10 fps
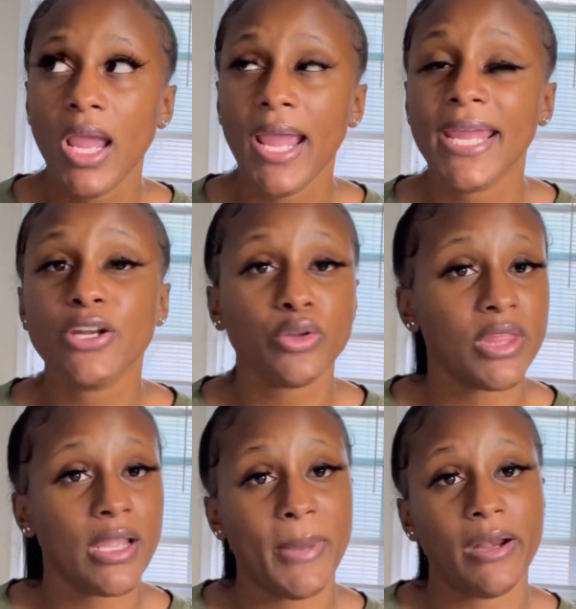And don't
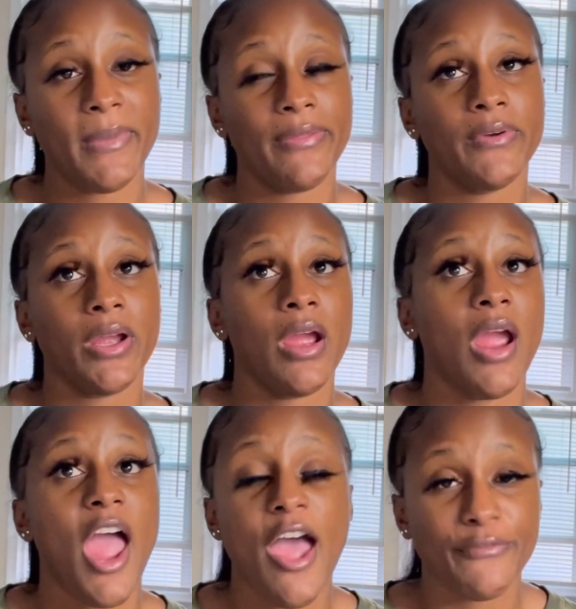think about them ever,
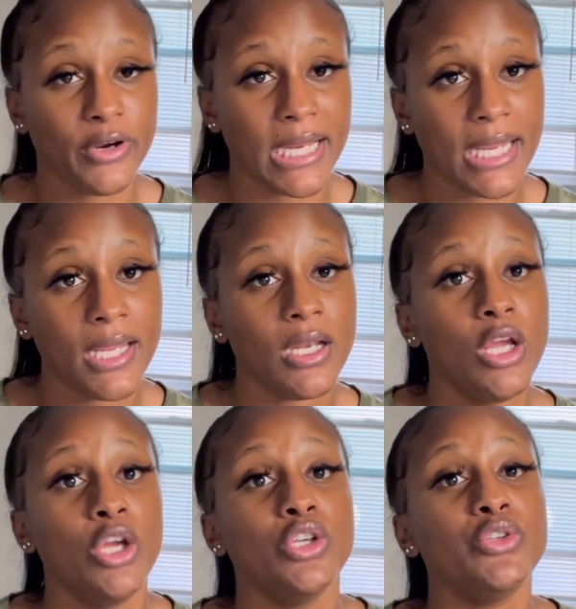ever again.
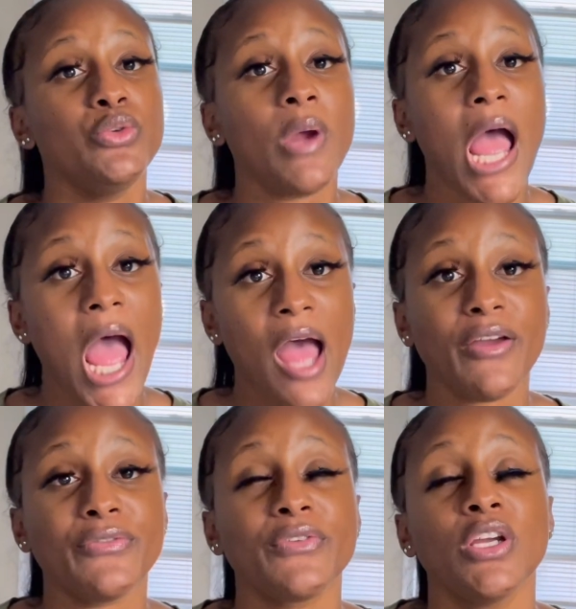You
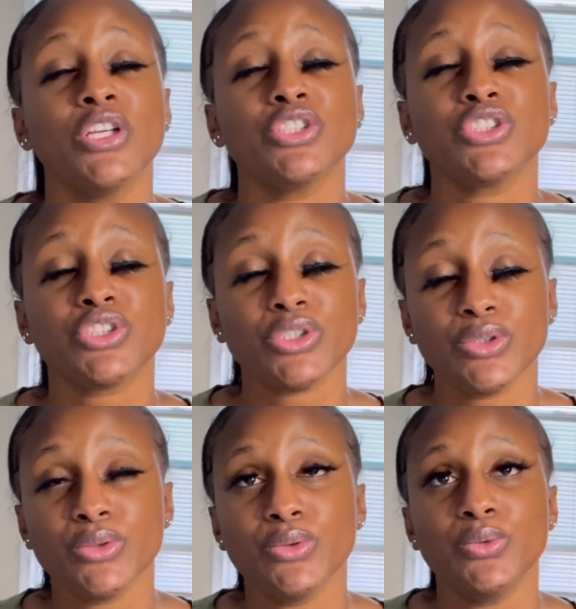have
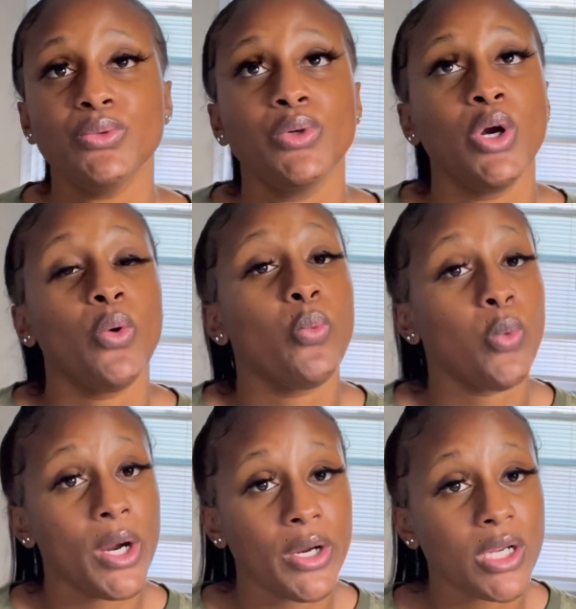to
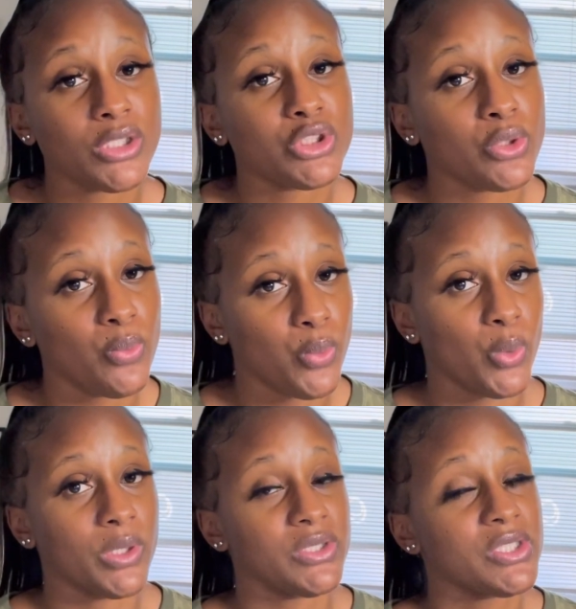work
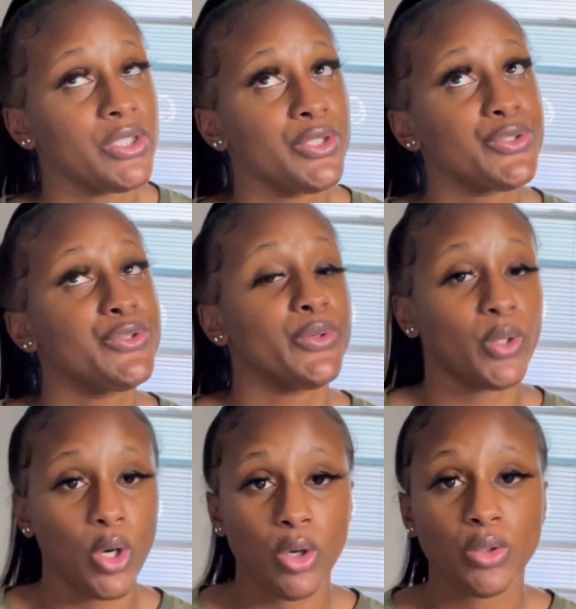towards your
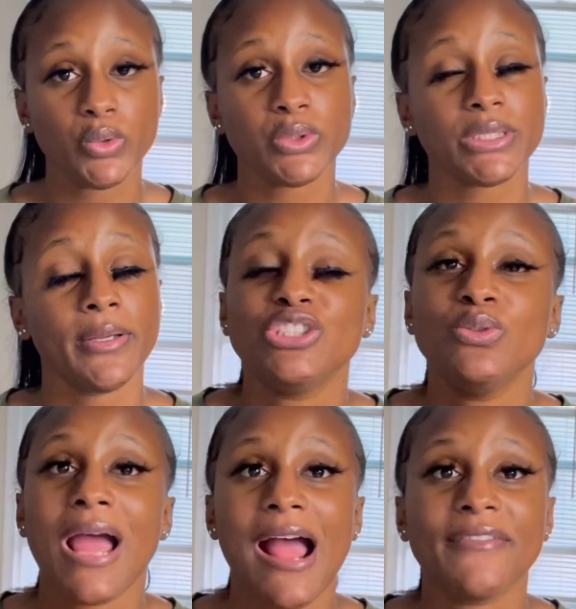goals.
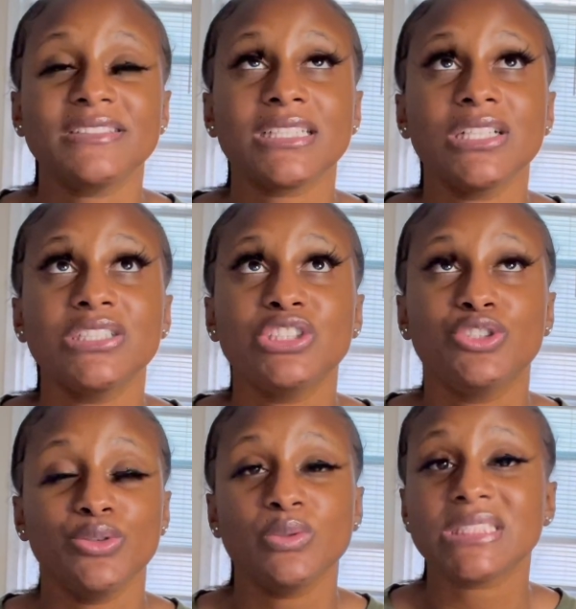You have to
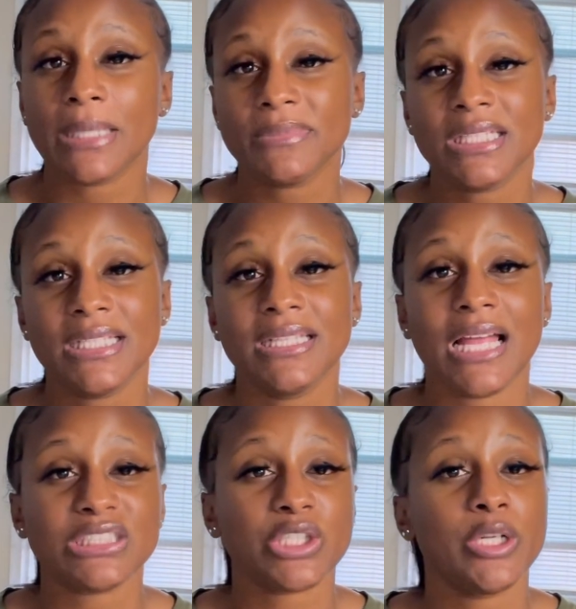do something
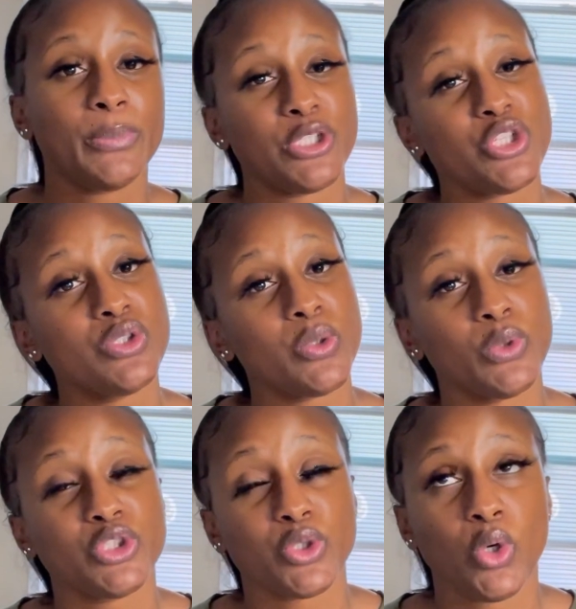that's going to push you
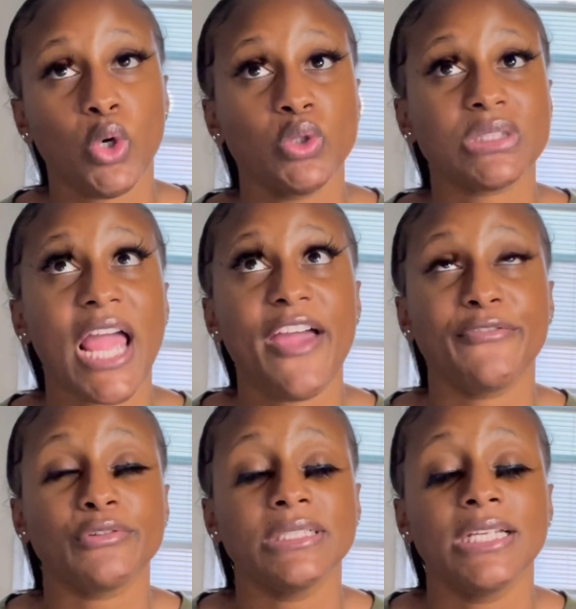towards your goals
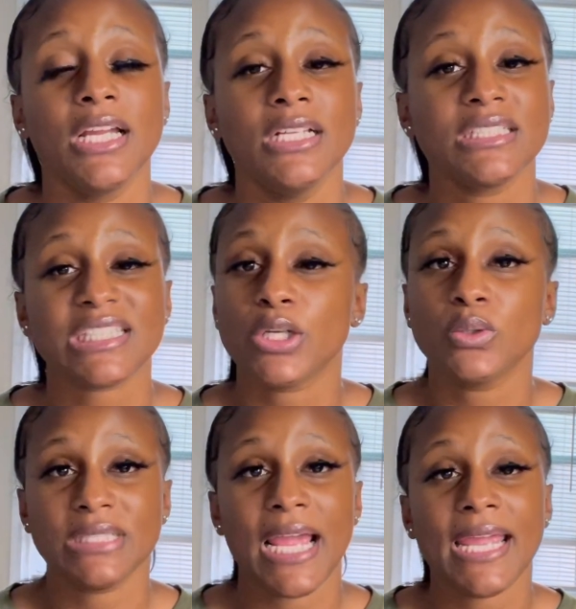every
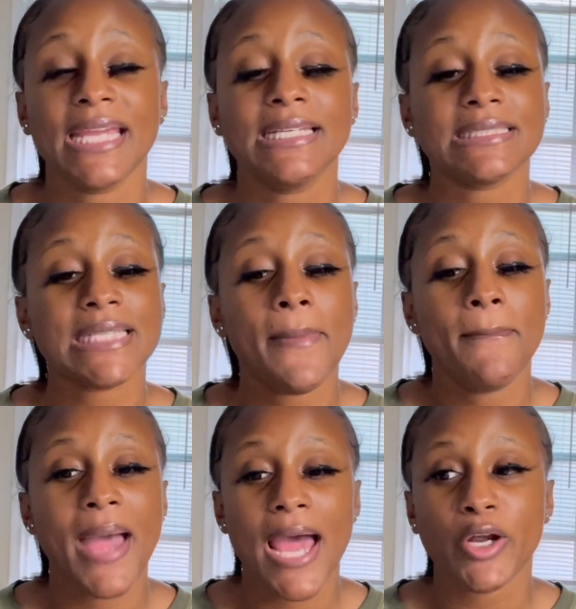single day. It doesn't
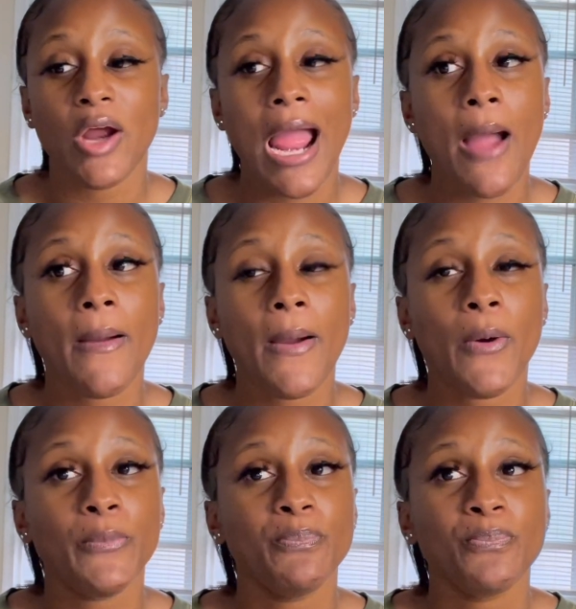matter
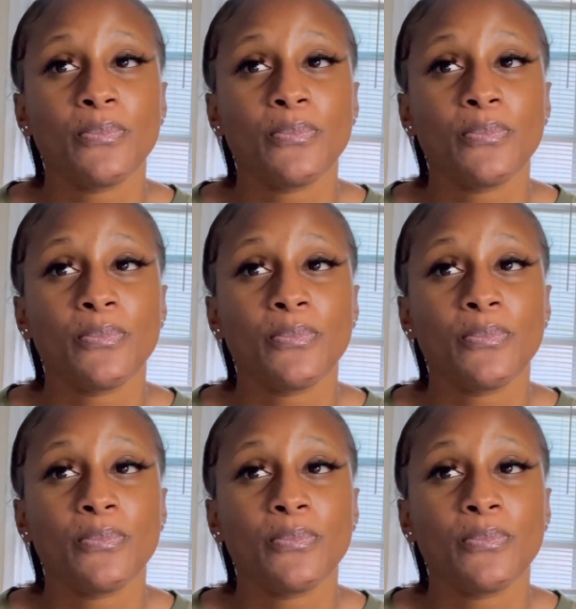how